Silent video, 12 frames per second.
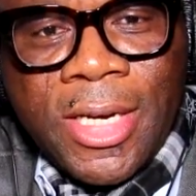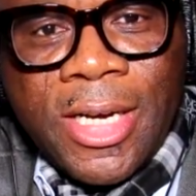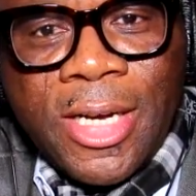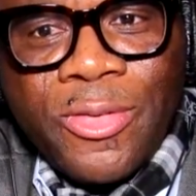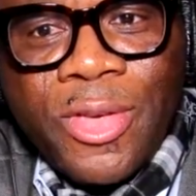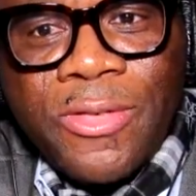
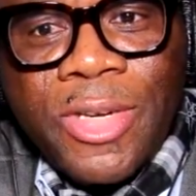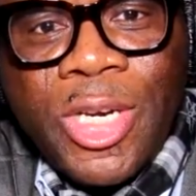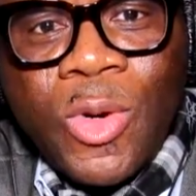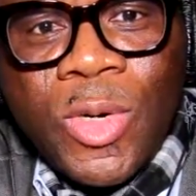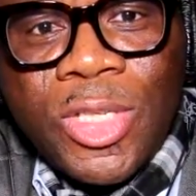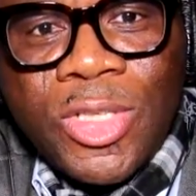Uh, if you have
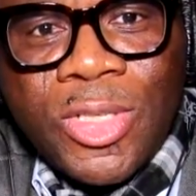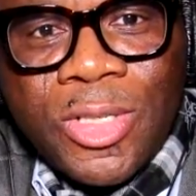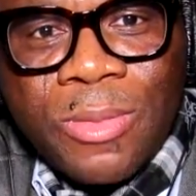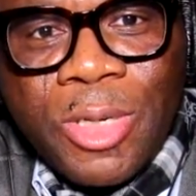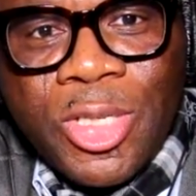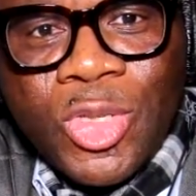any
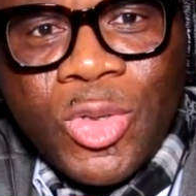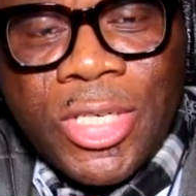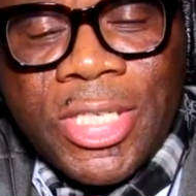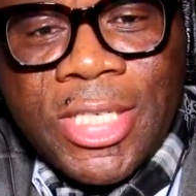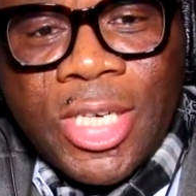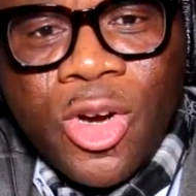questions, please throw
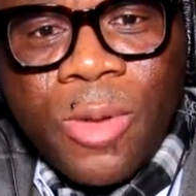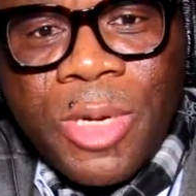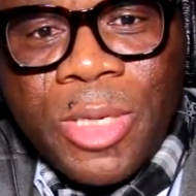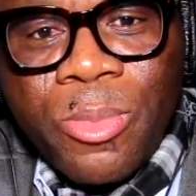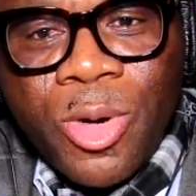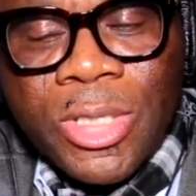it in the
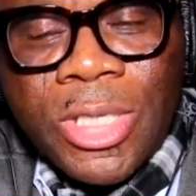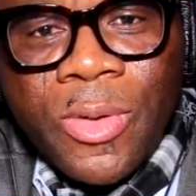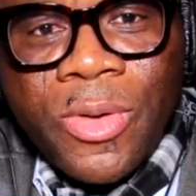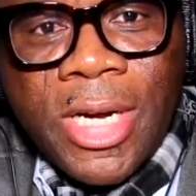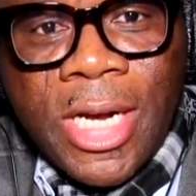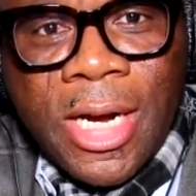comment box.
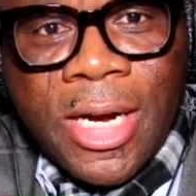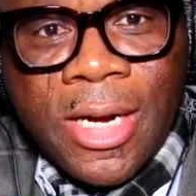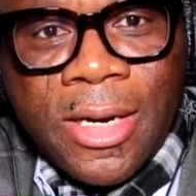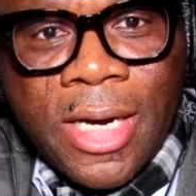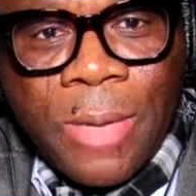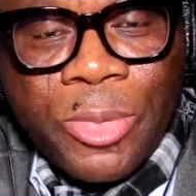I really
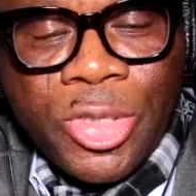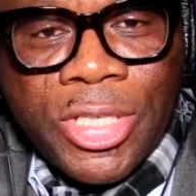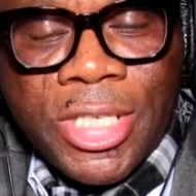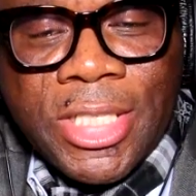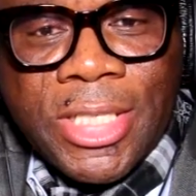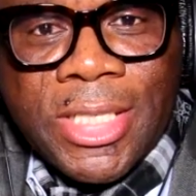uh,
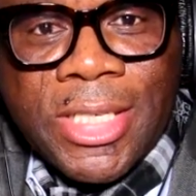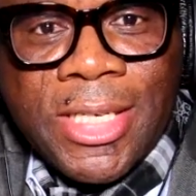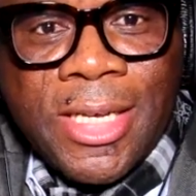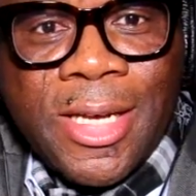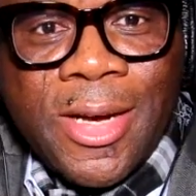appreciate it.